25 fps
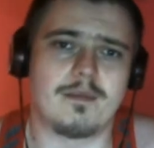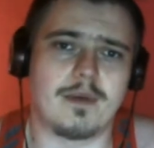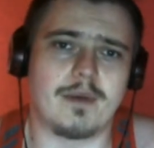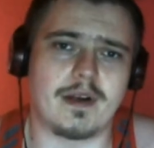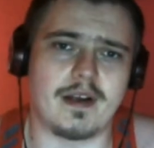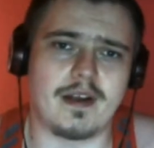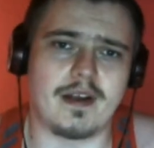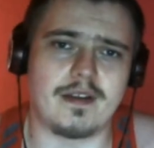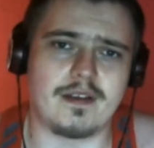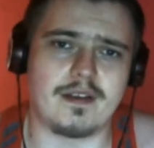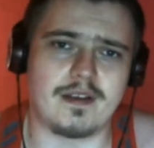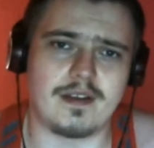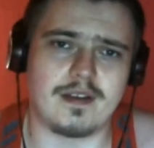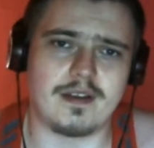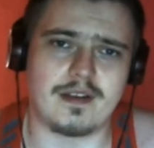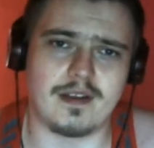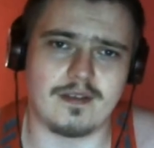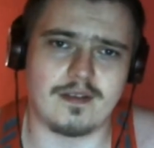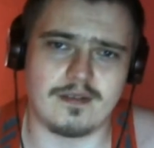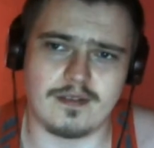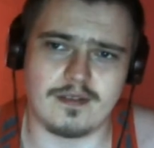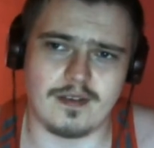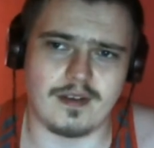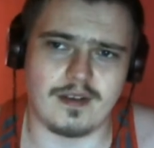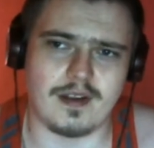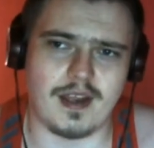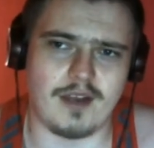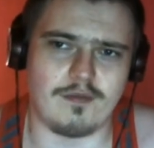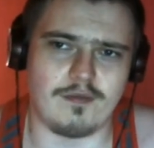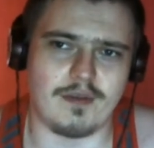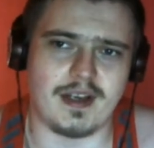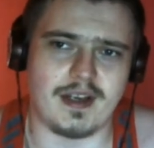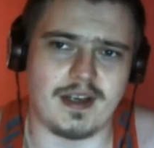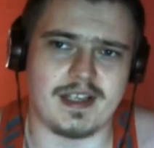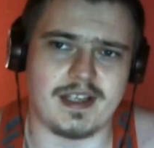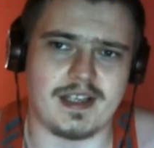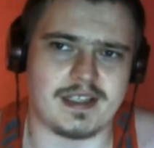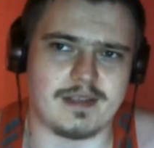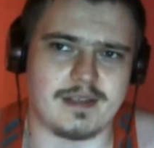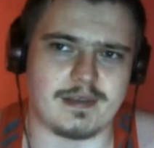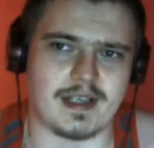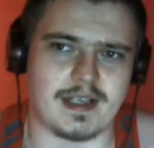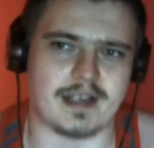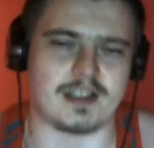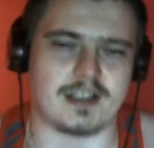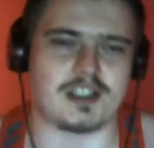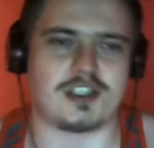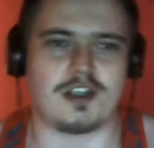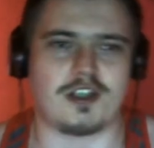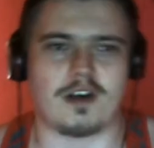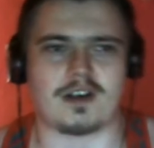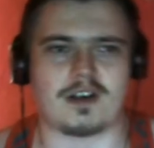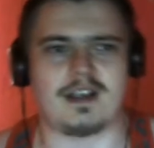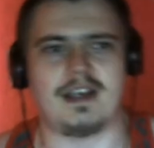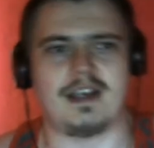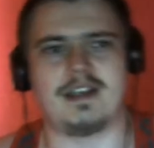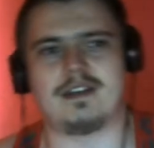But it really seems like a shock.